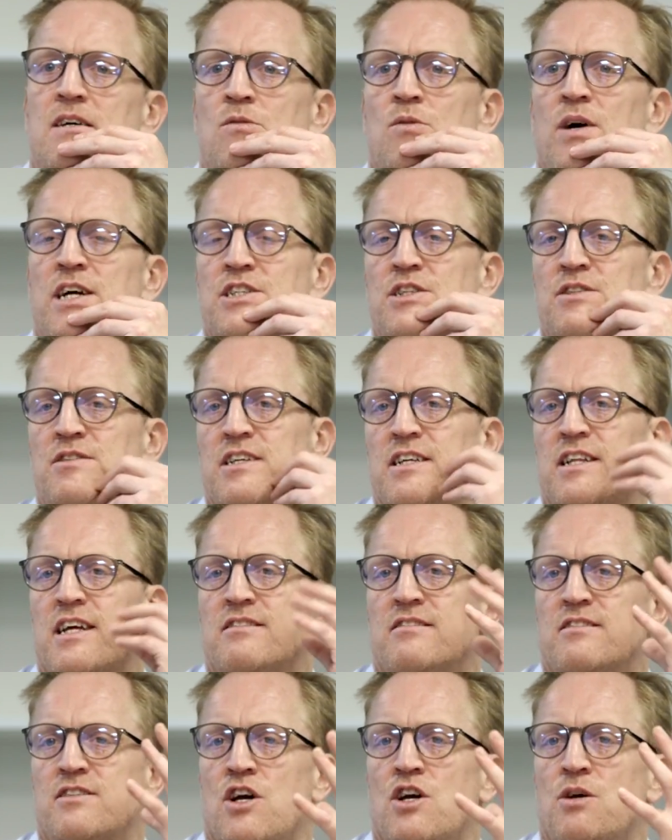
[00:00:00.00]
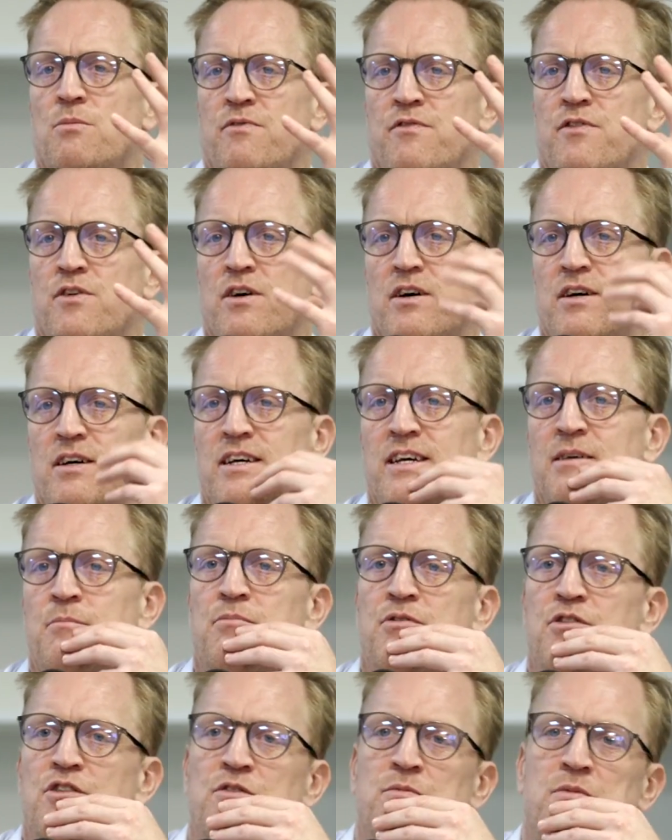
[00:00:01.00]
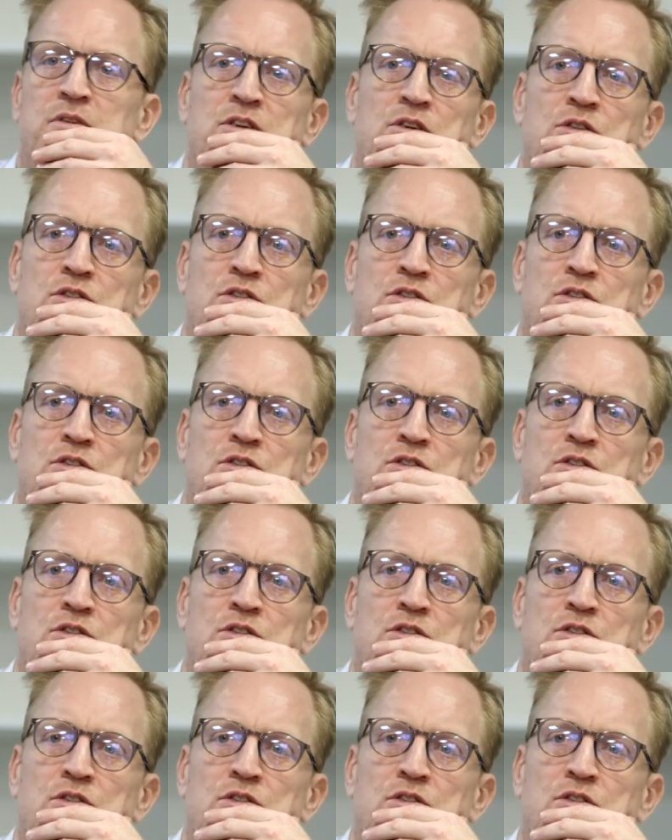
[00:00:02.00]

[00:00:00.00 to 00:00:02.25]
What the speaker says: Where do you see there's scope for improvement